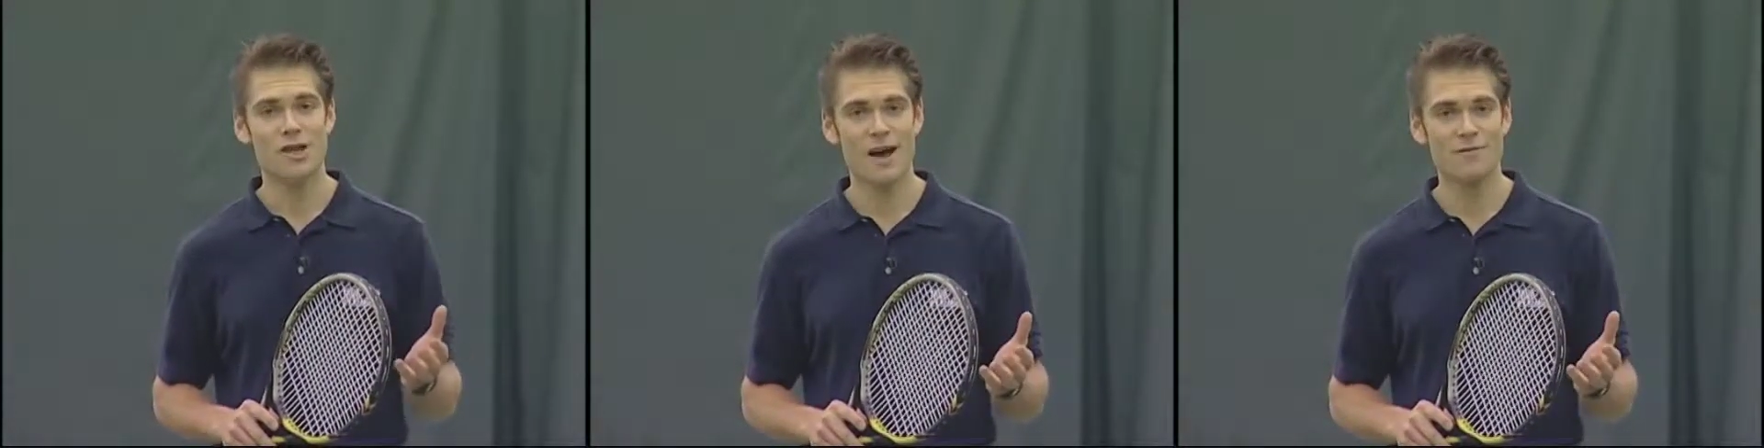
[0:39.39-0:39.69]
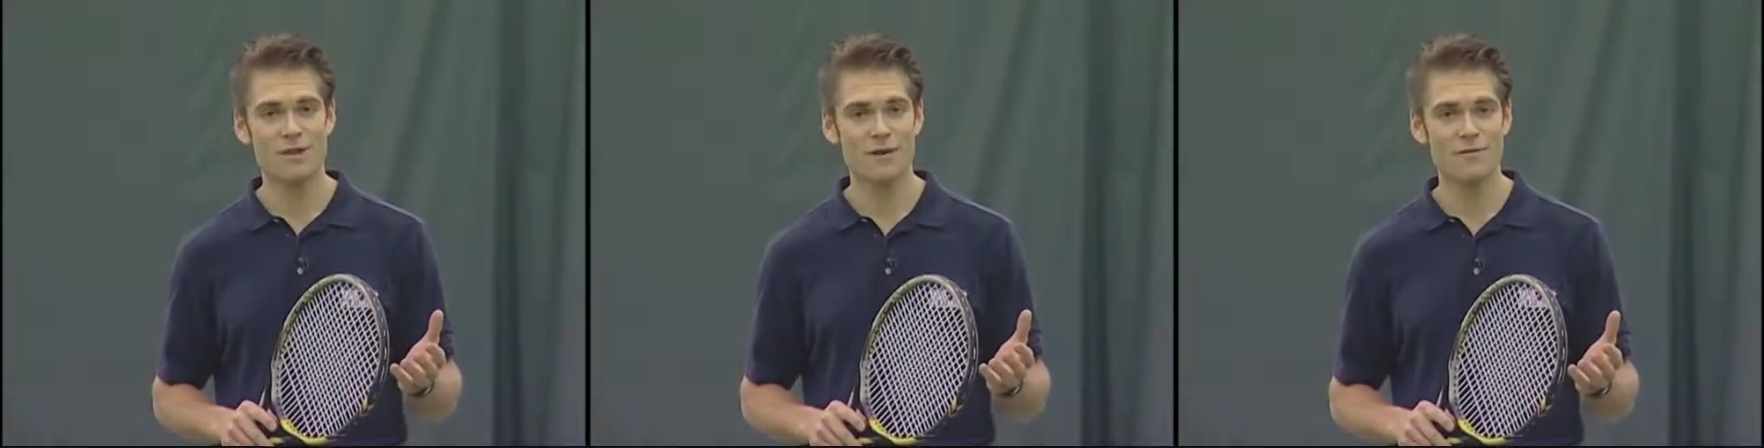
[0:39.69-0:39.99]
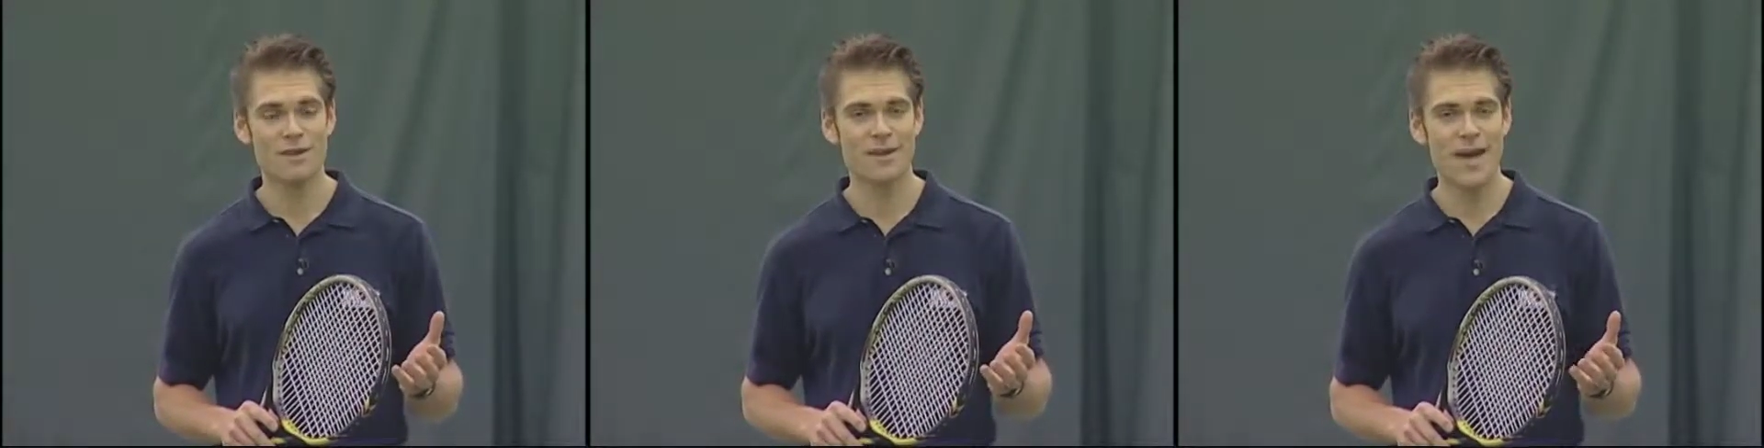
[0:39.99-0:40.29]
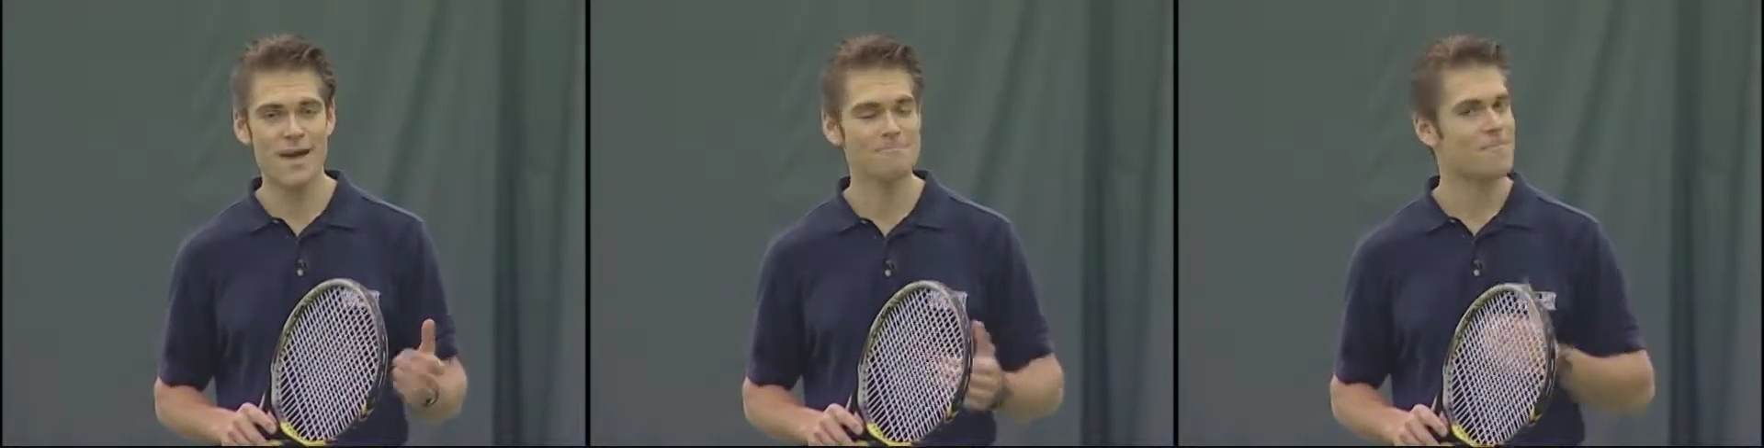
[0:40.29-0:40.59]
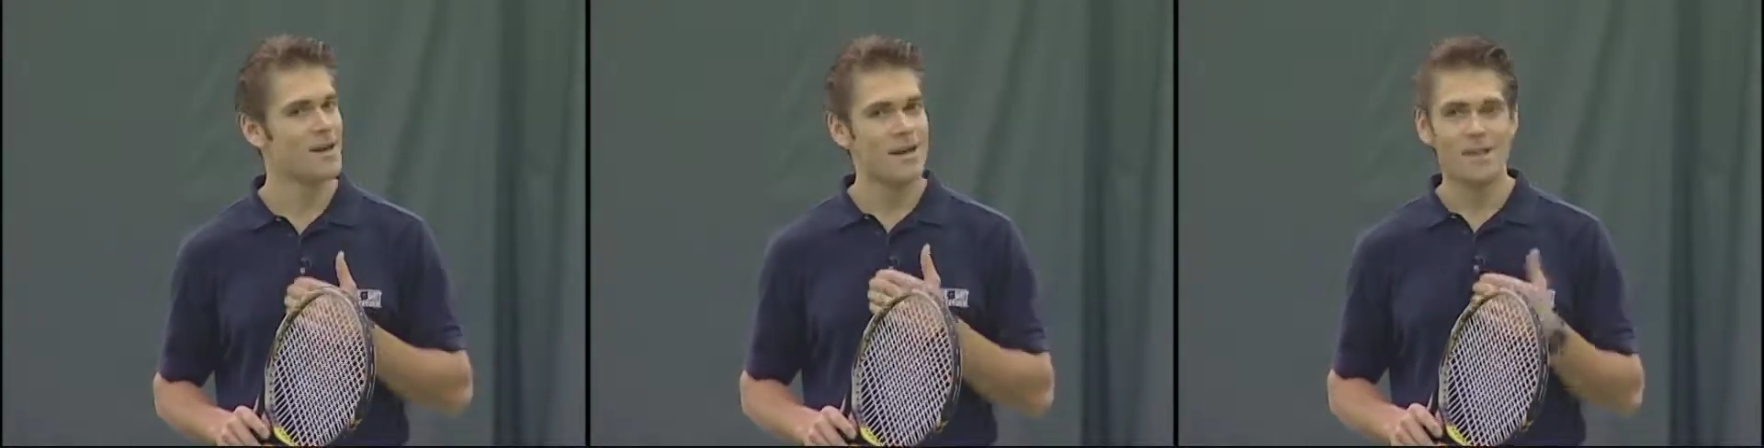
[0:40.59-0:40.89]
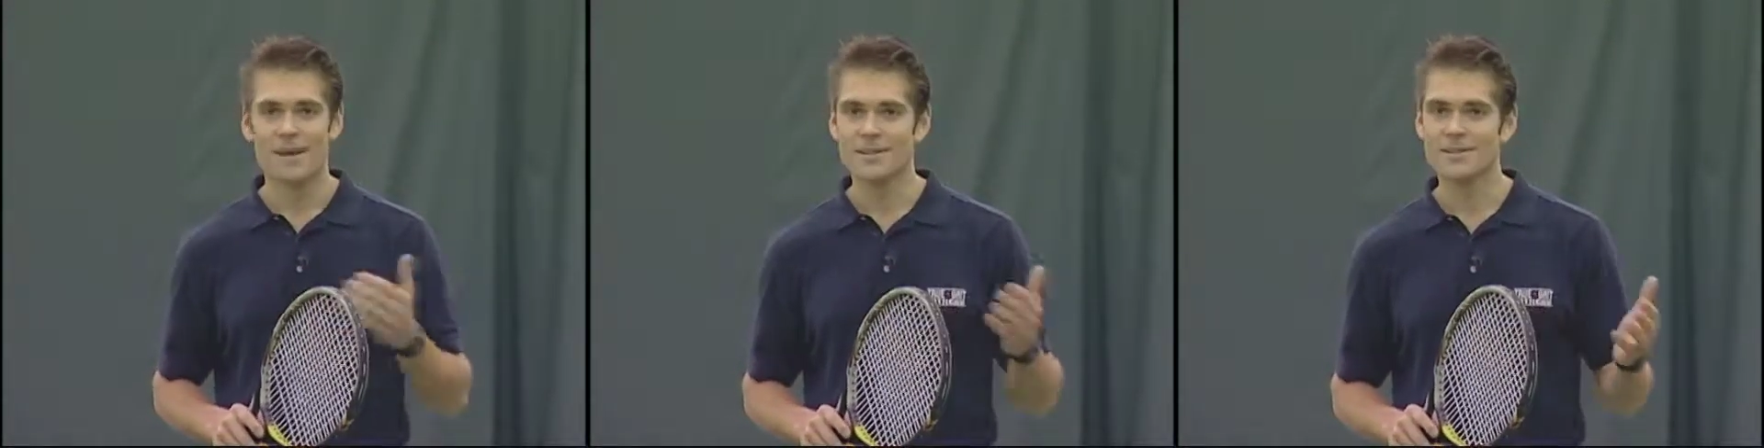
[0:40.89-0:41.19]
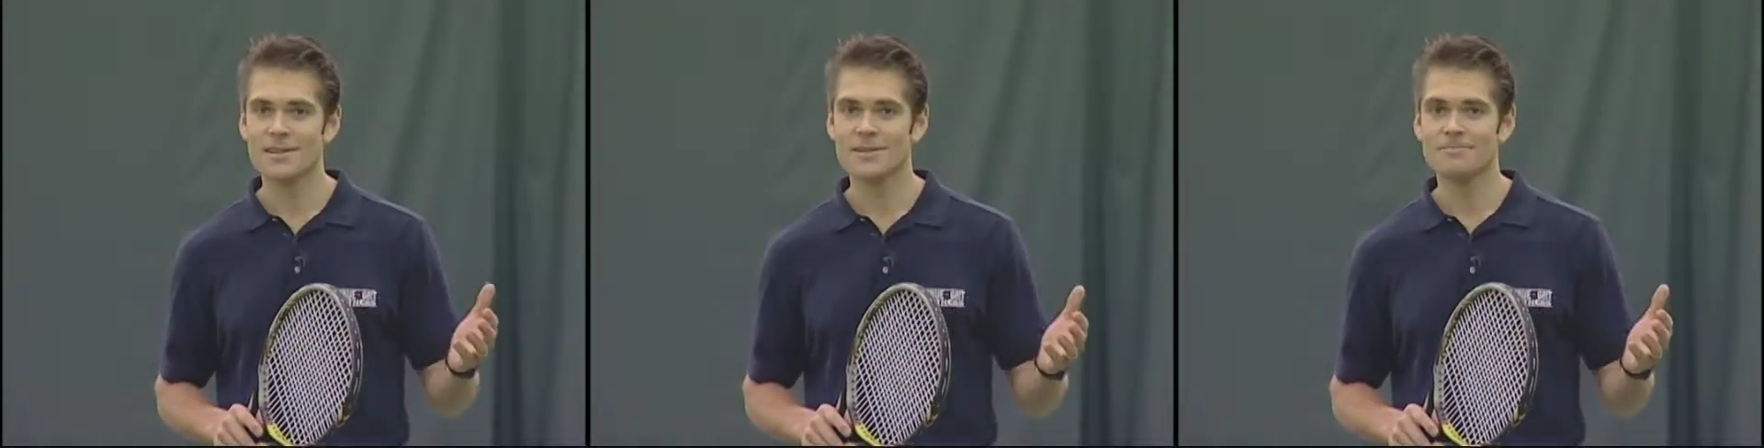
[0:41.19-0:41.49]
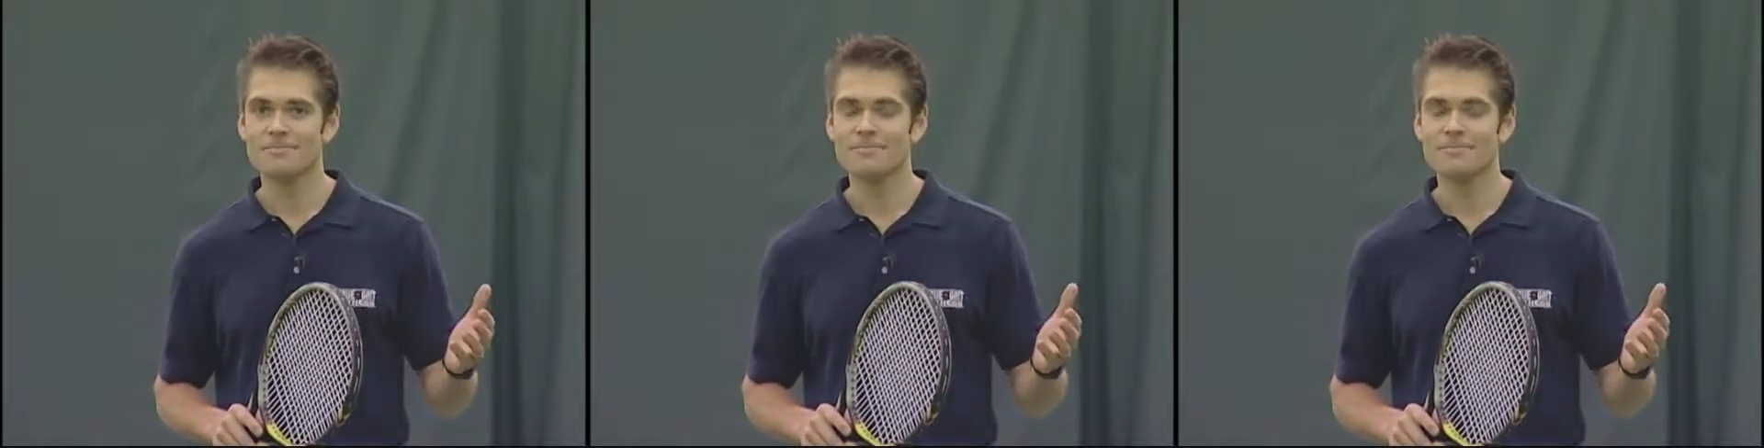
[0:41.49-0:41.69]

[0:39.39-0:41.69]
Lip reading: you have the love of the game, that's it.